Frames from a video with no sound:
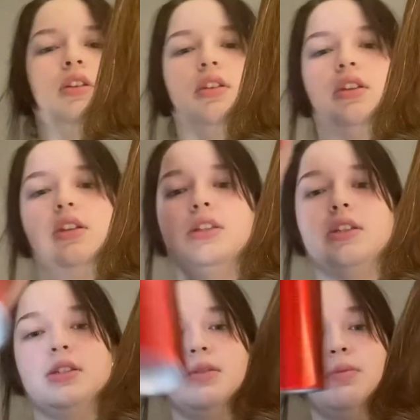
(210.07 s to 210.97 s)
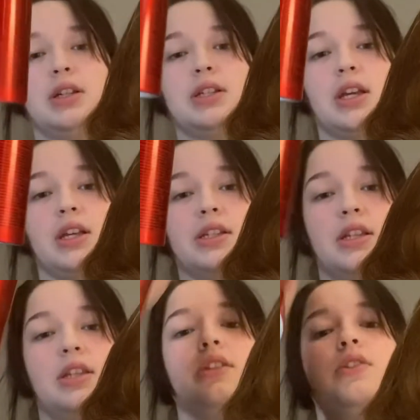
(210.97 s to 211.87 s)
And this is the Big Sexy.
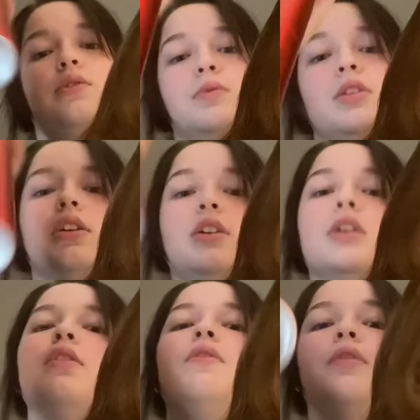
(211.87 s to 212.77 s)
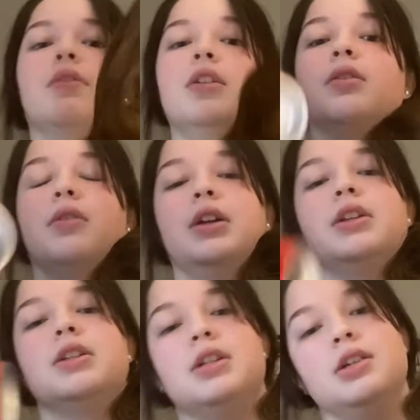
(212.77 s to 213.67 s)
This is really good for when you're wanting to
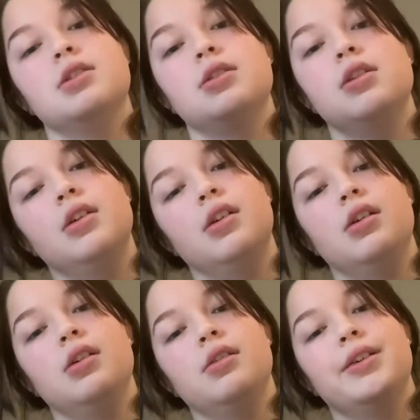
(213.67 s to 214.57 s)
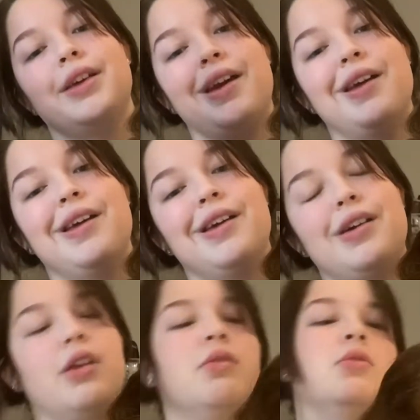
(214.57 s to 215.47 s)
tease. Okay,
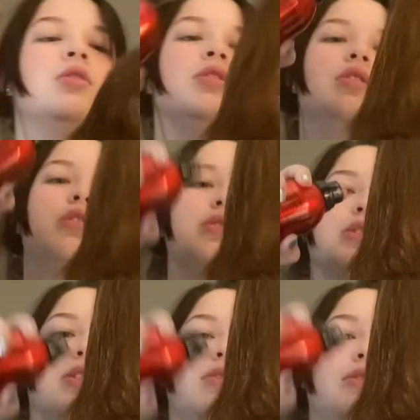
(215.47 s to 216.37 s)
so.